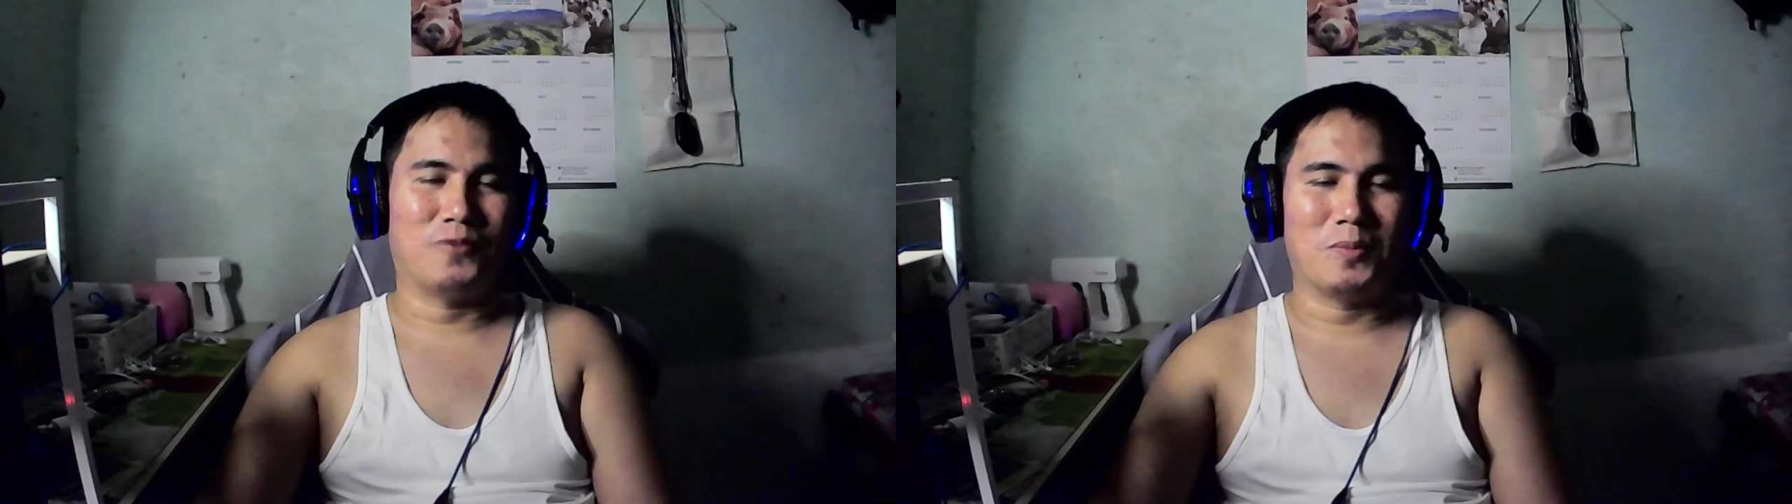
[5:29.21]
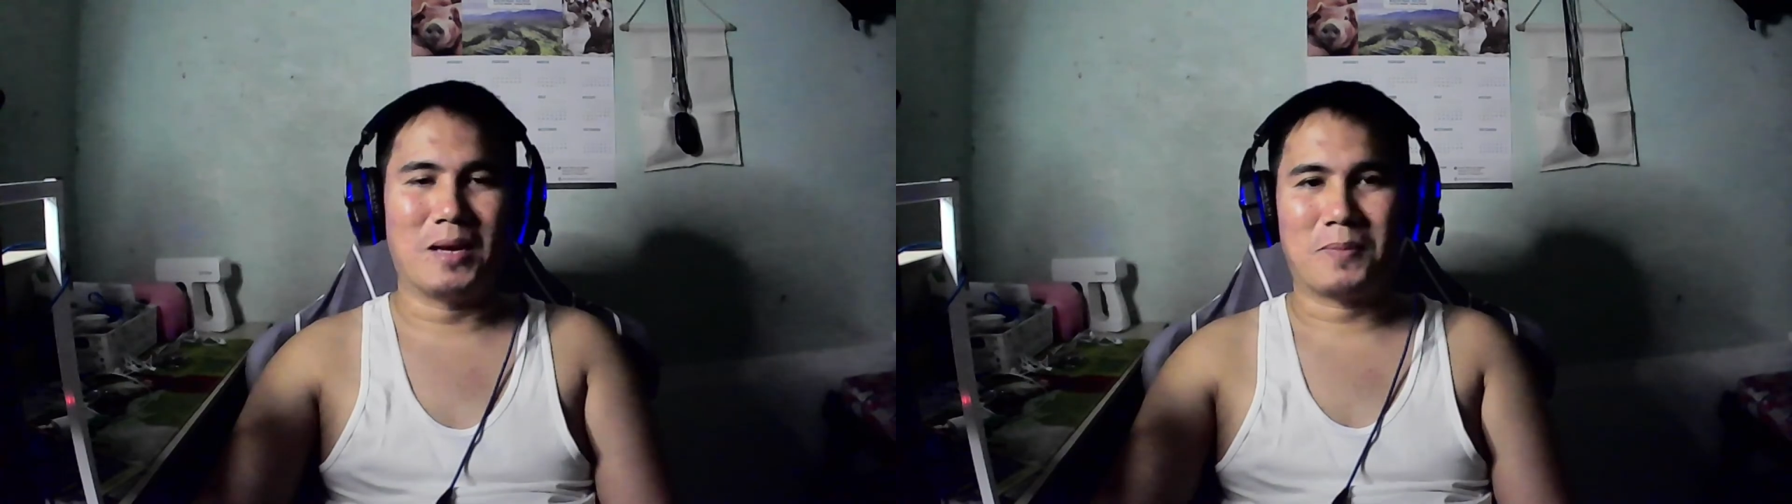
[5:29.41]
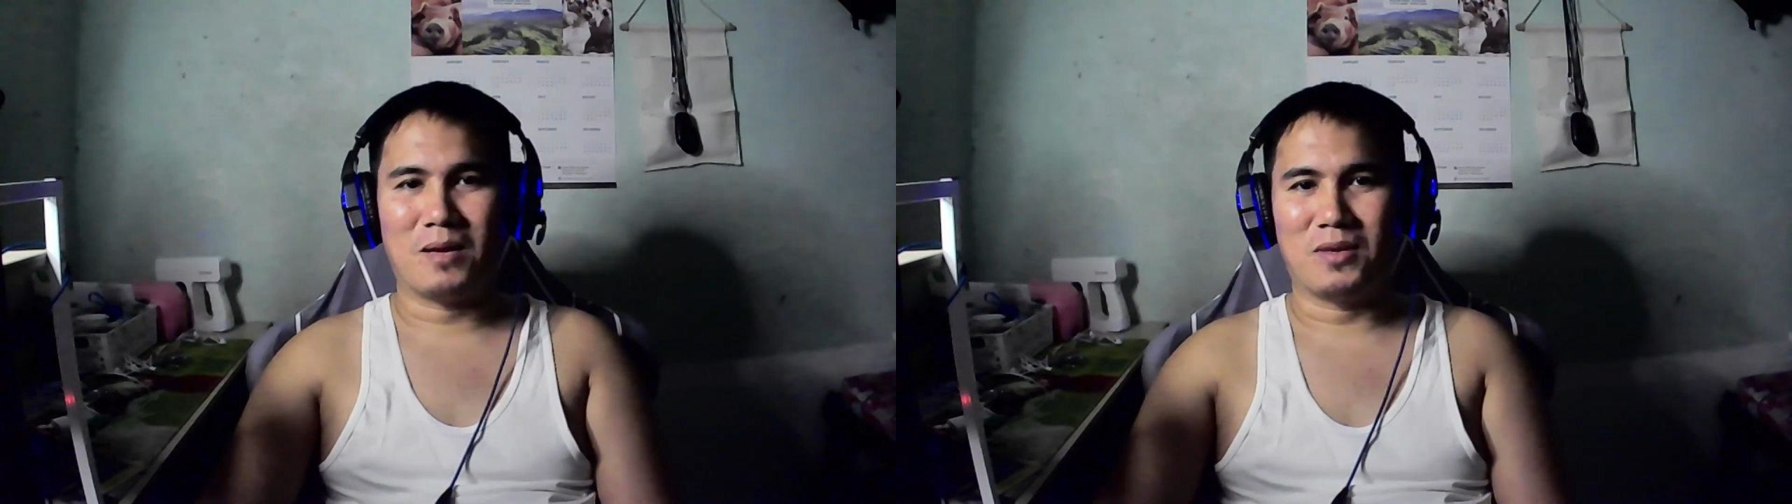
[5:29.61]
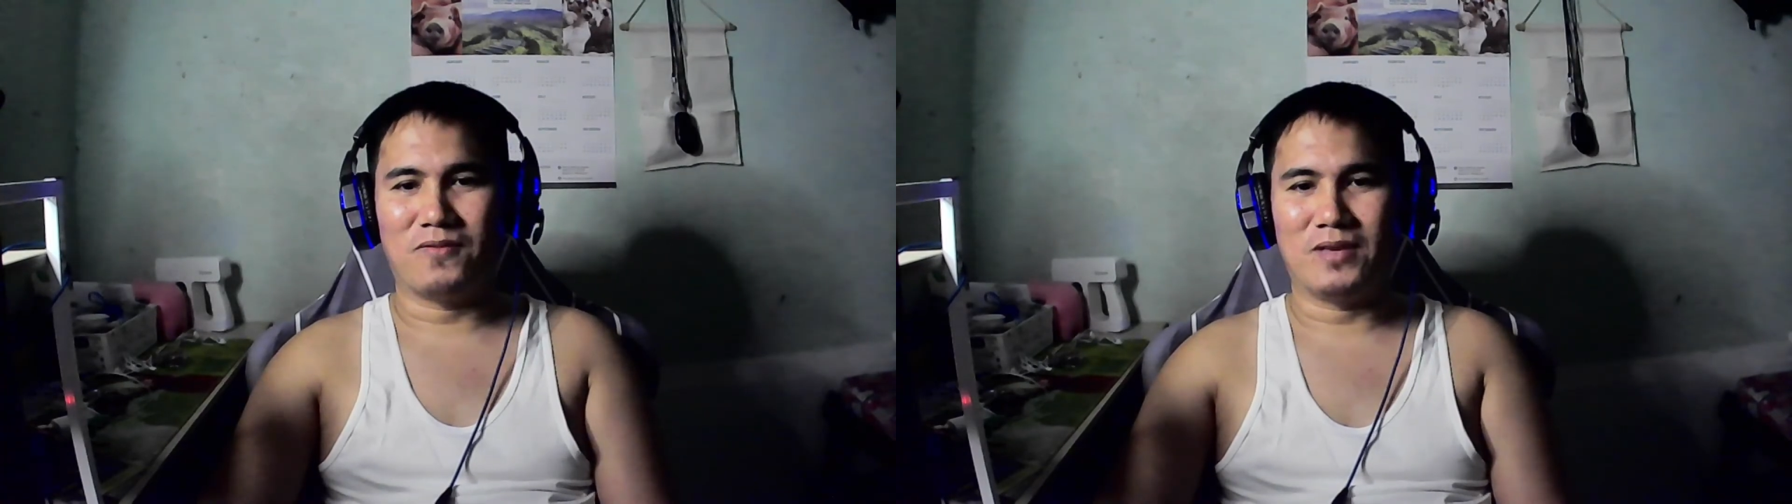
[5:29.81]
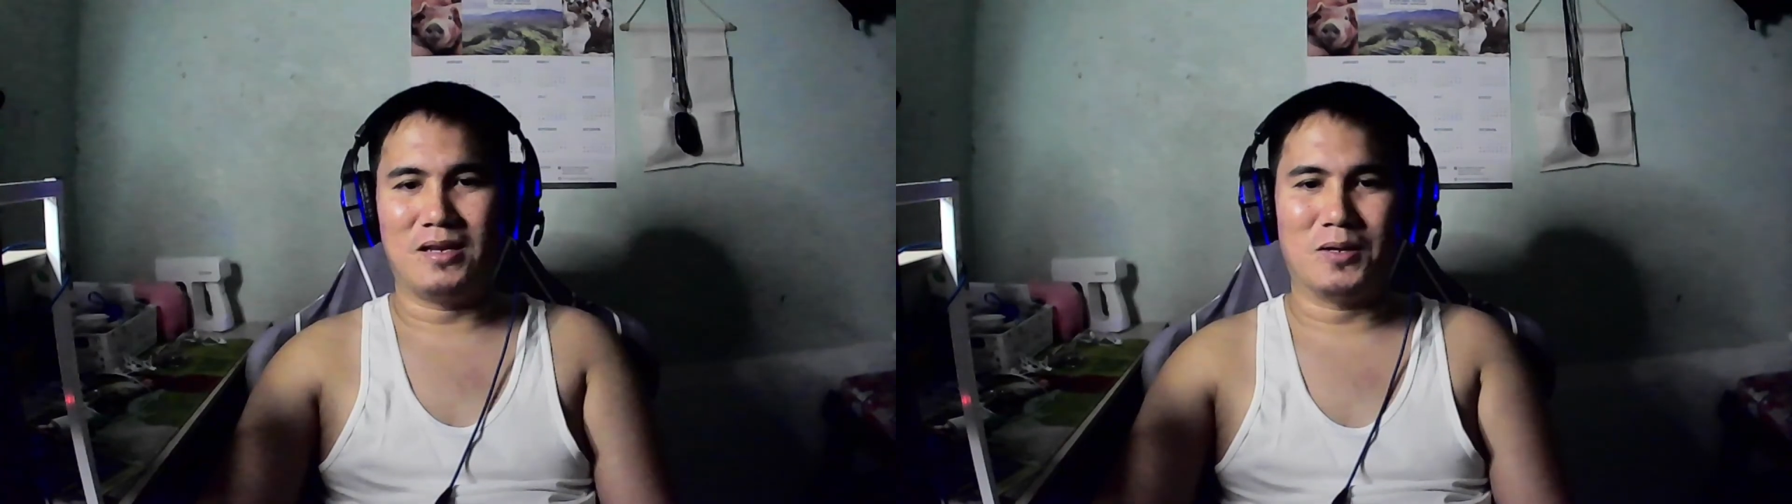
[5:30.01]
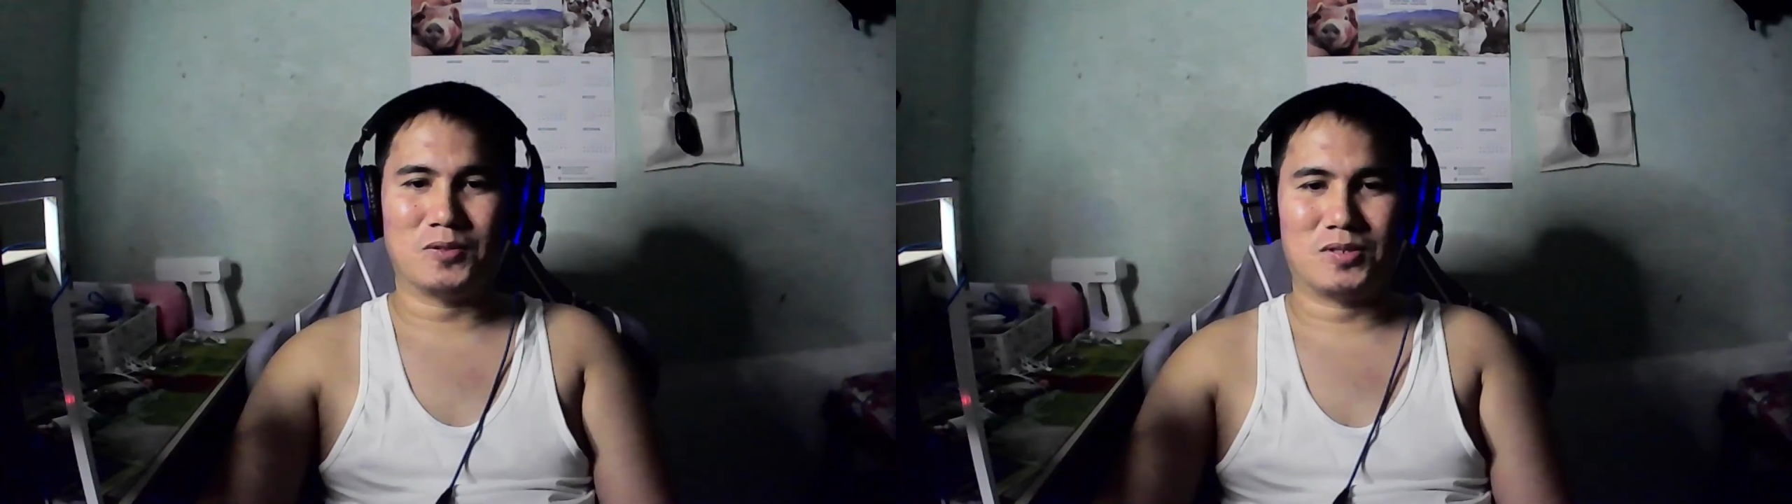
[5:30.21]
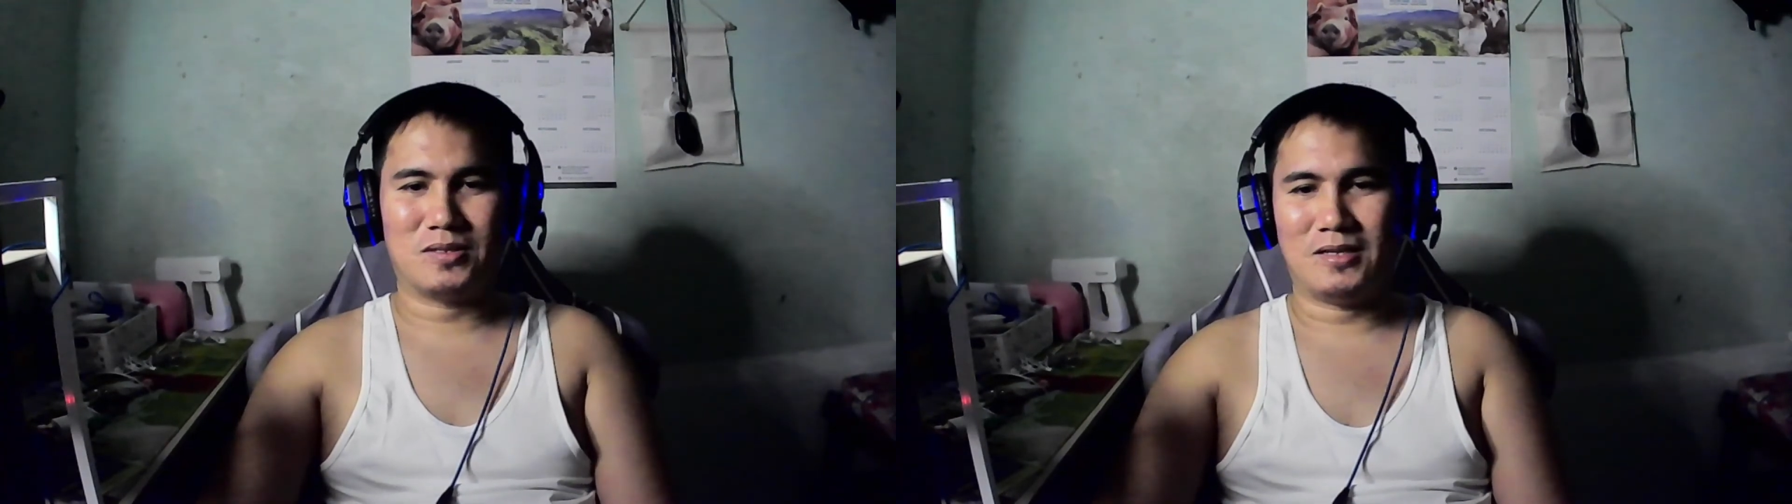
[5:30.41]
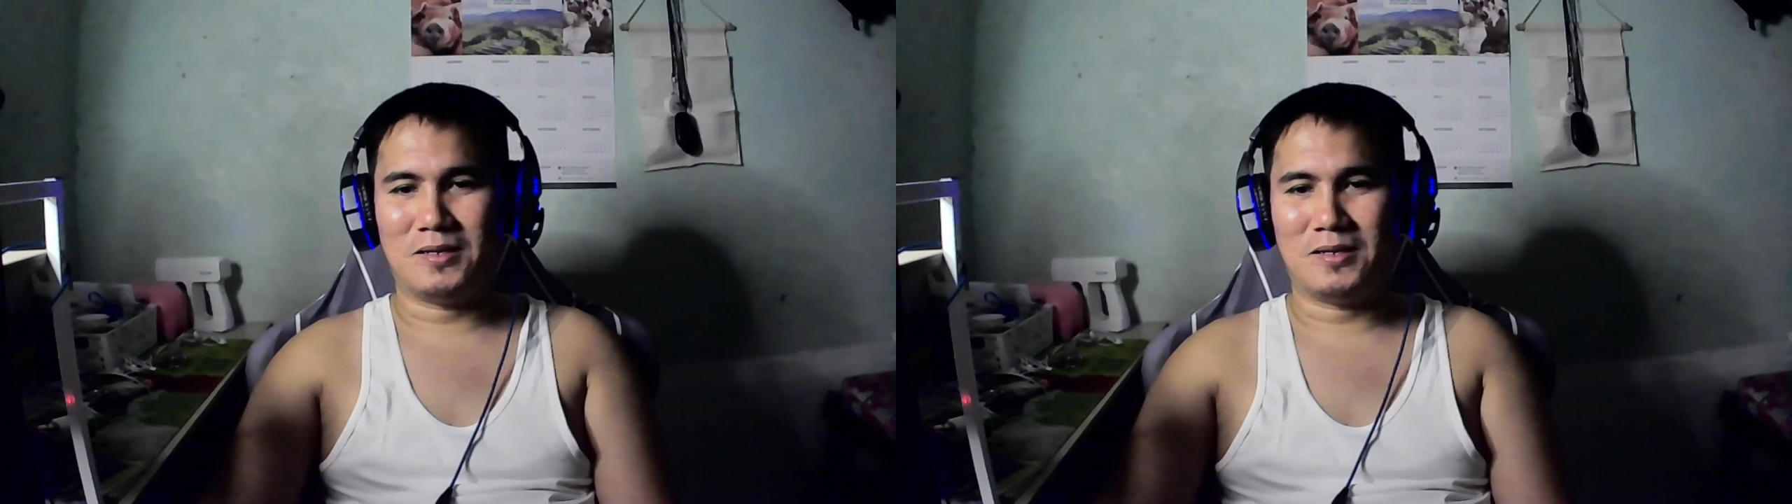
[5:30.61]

for my upcoming videos.